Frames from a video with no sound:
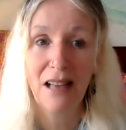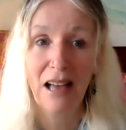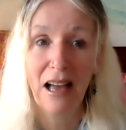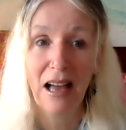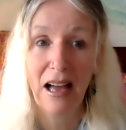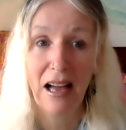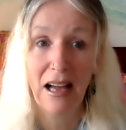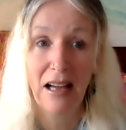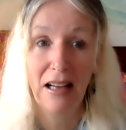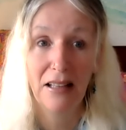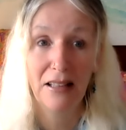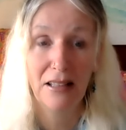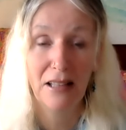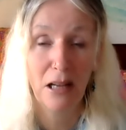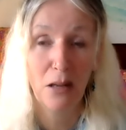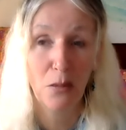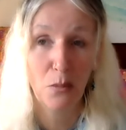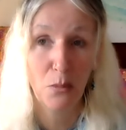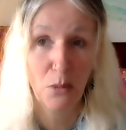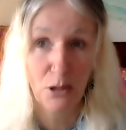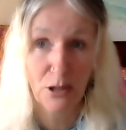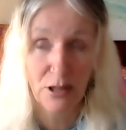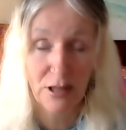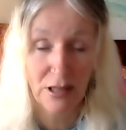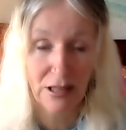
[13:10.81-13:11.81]
and I'll
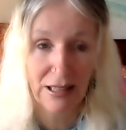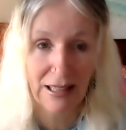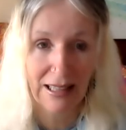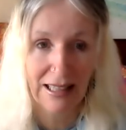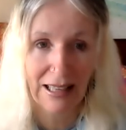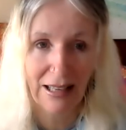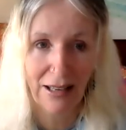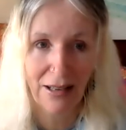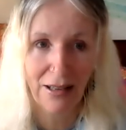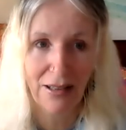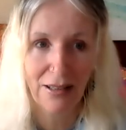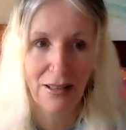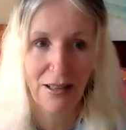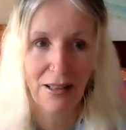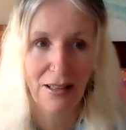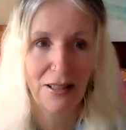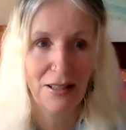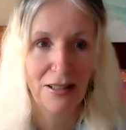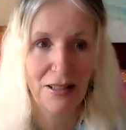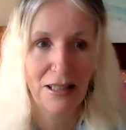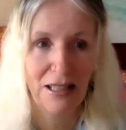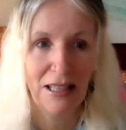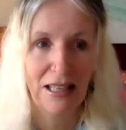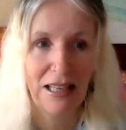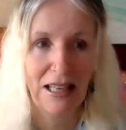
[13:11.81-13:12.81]
put a link
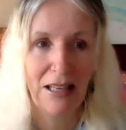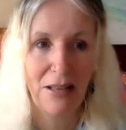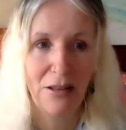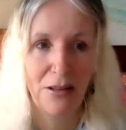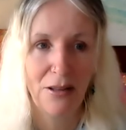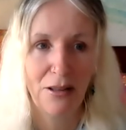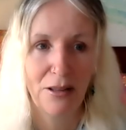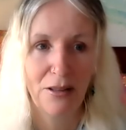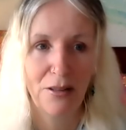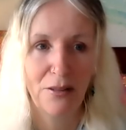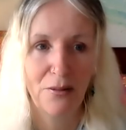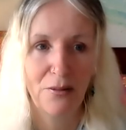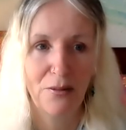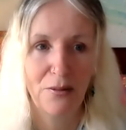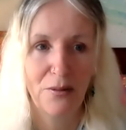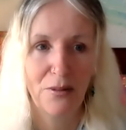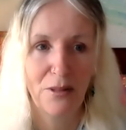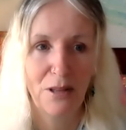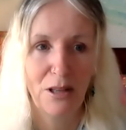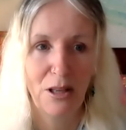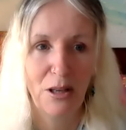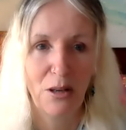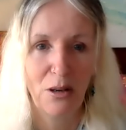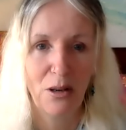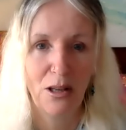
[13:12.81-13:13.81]
underneath
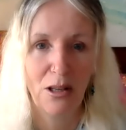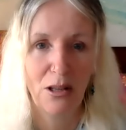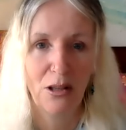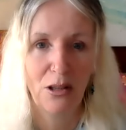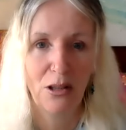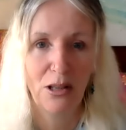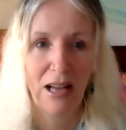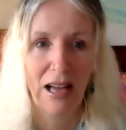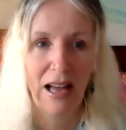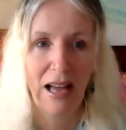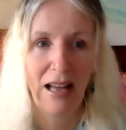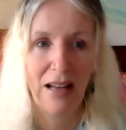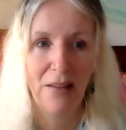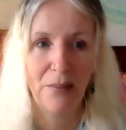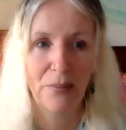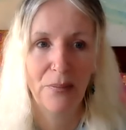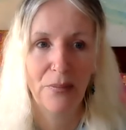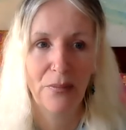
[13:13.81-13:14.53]
that you can look at.